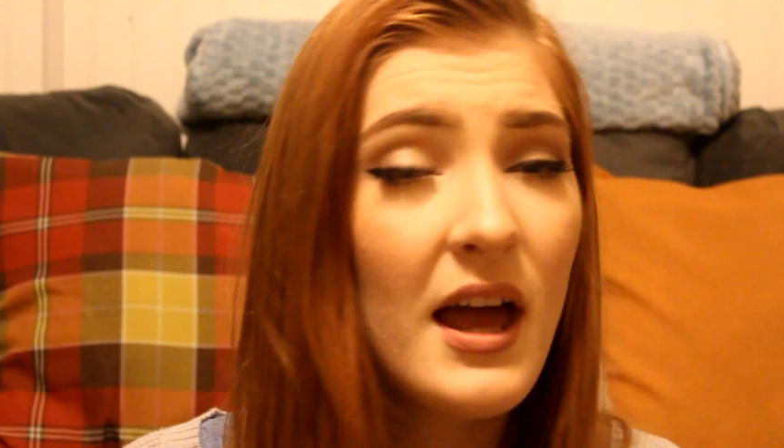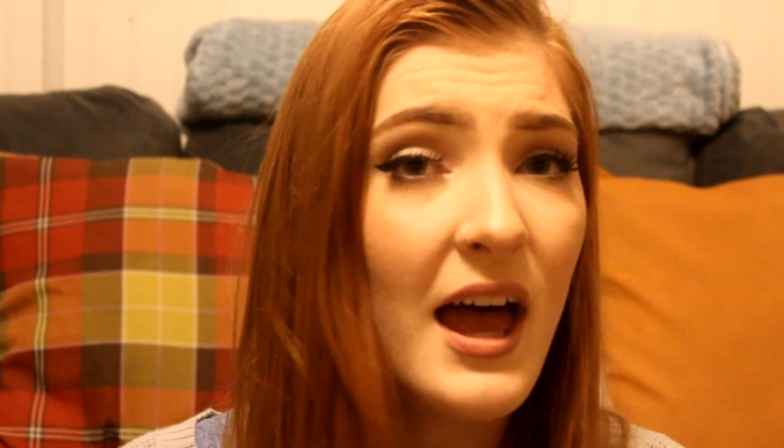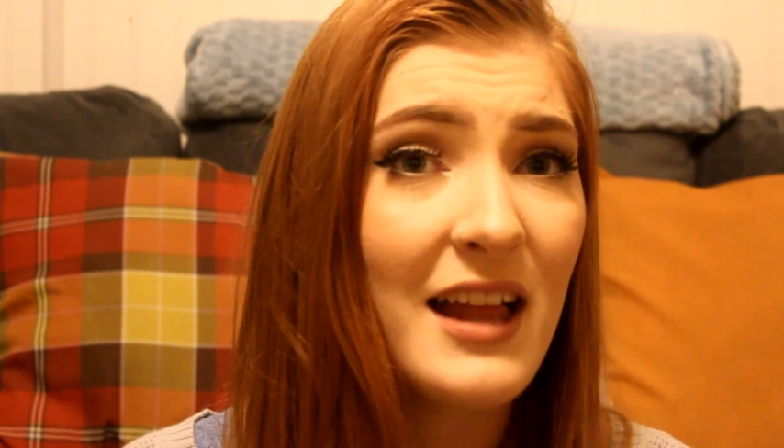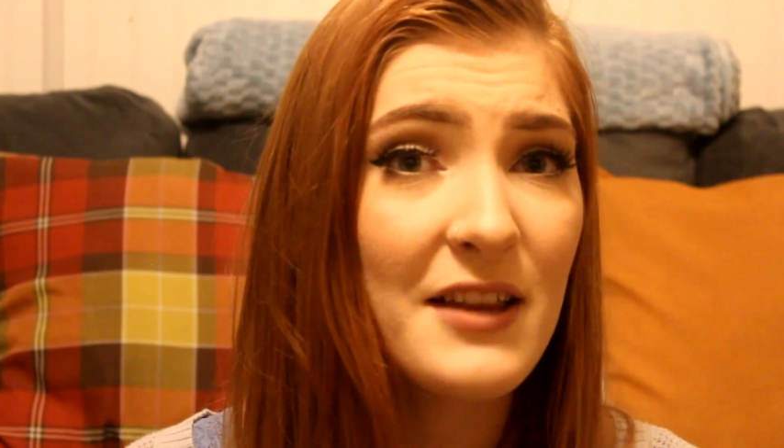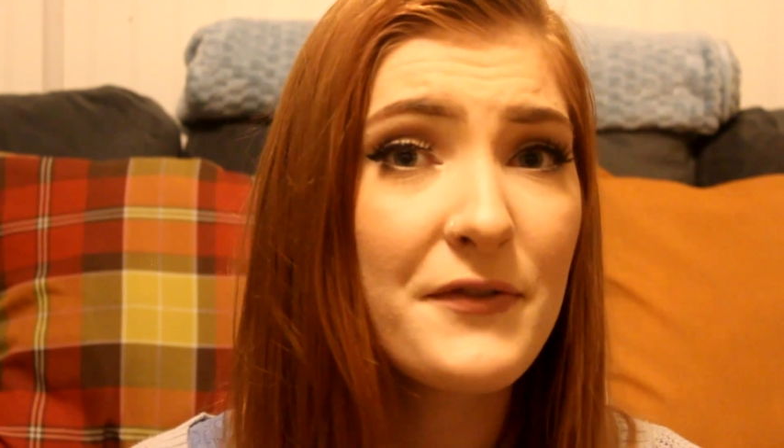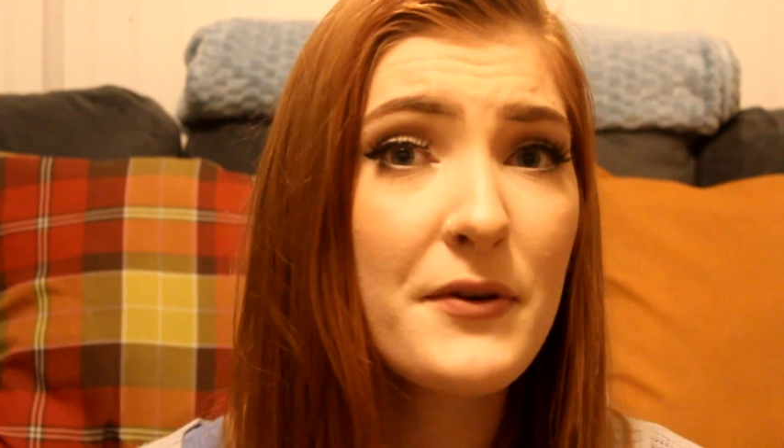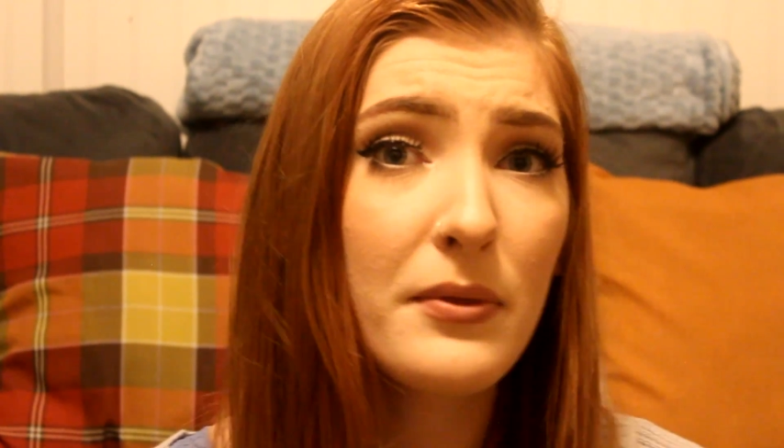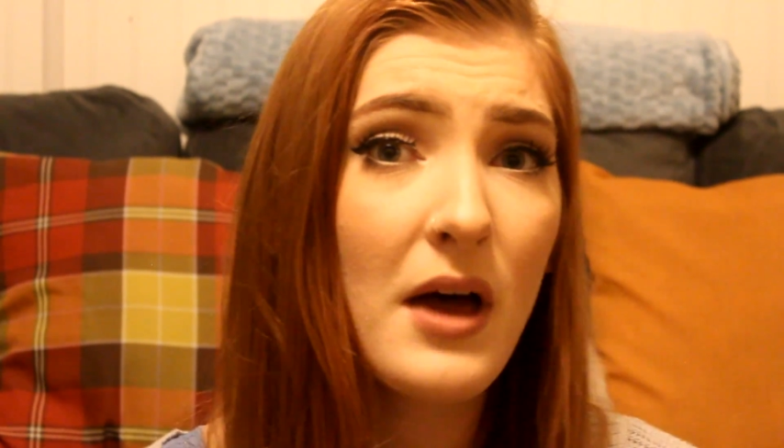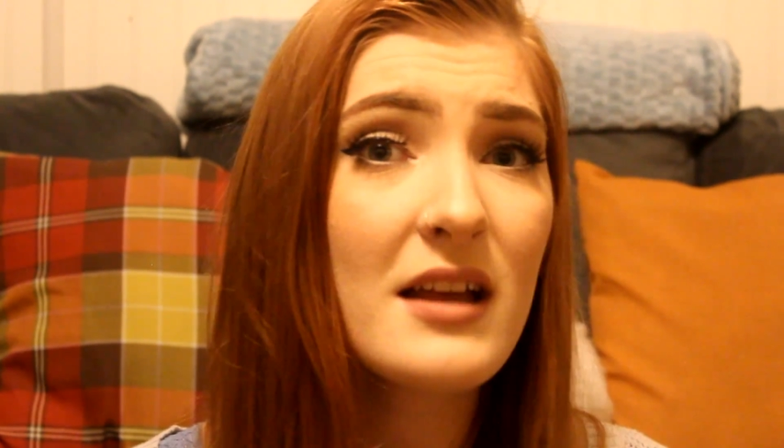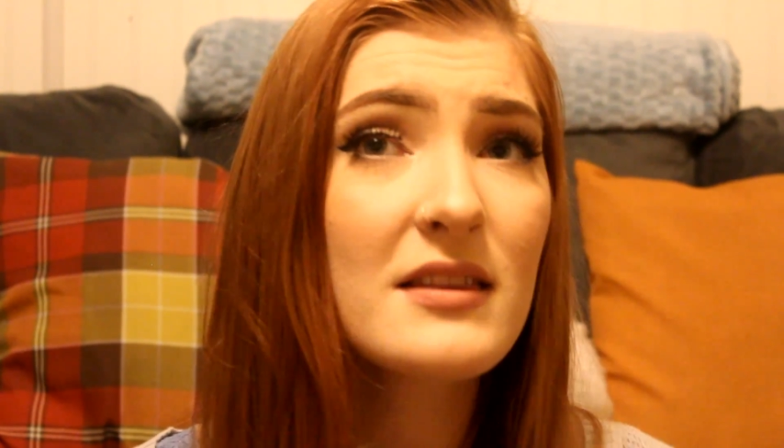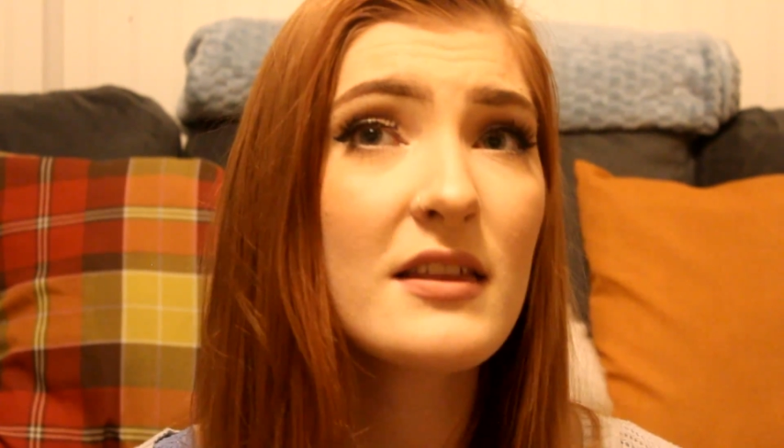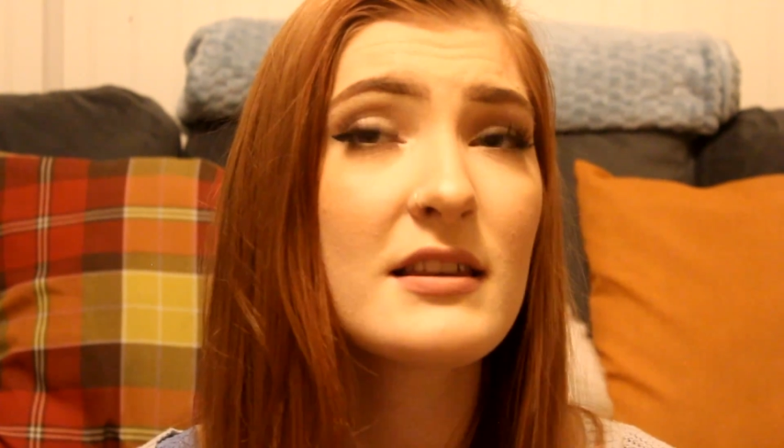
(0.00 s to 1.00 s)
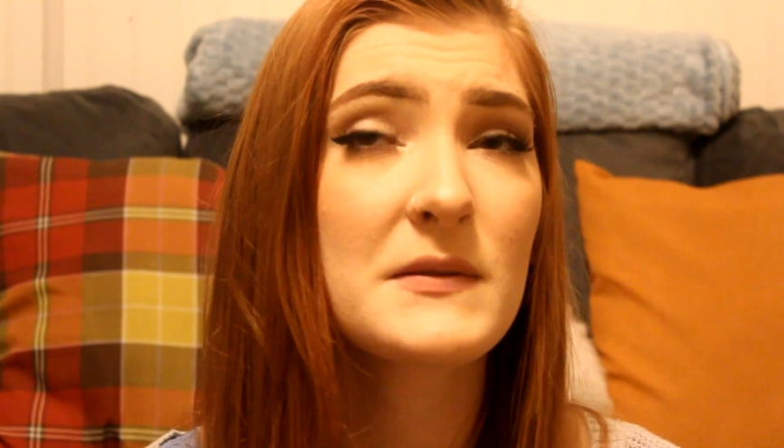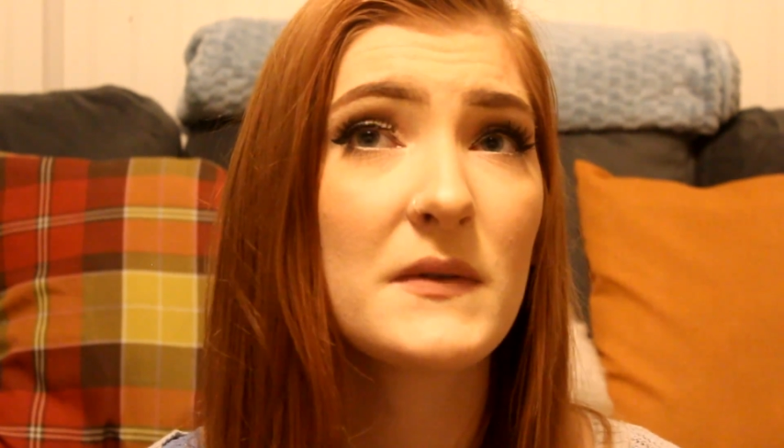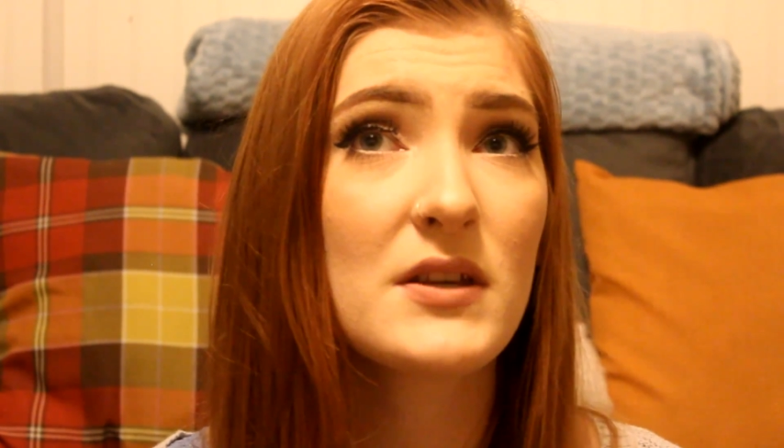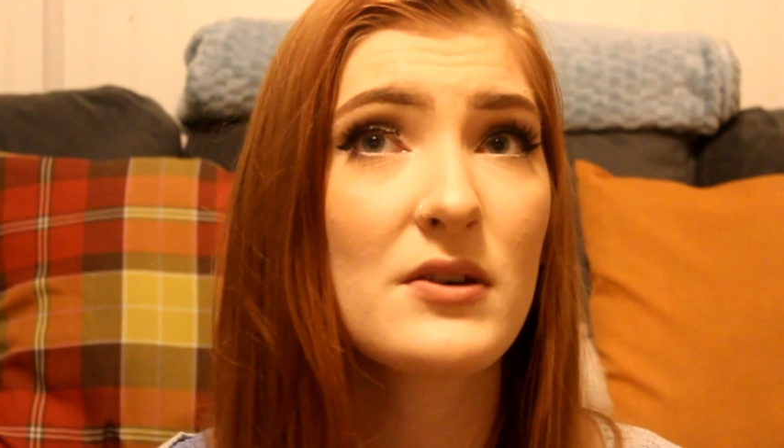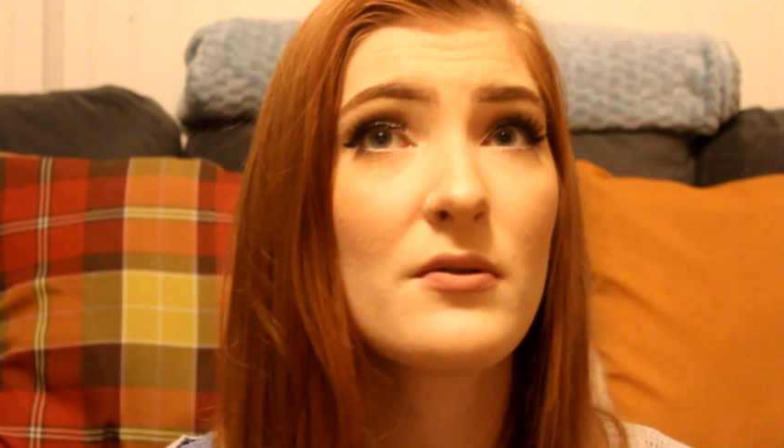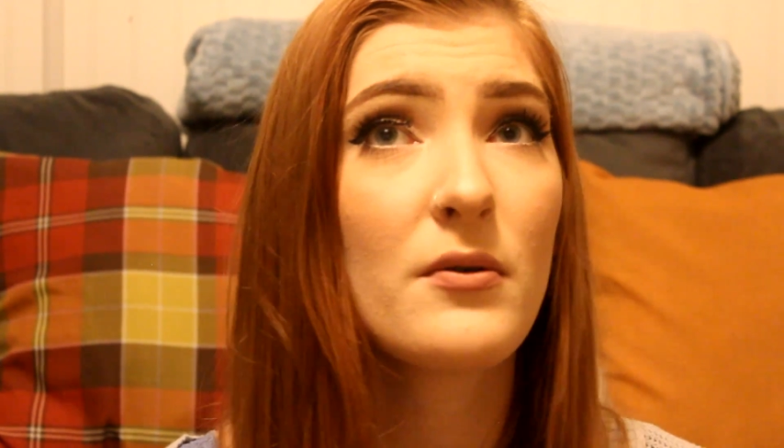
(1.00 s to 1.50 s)
And if you like this
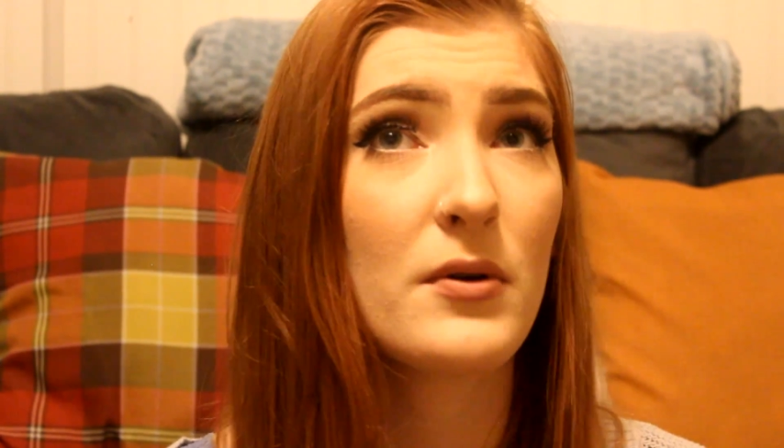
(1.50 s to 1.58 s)
video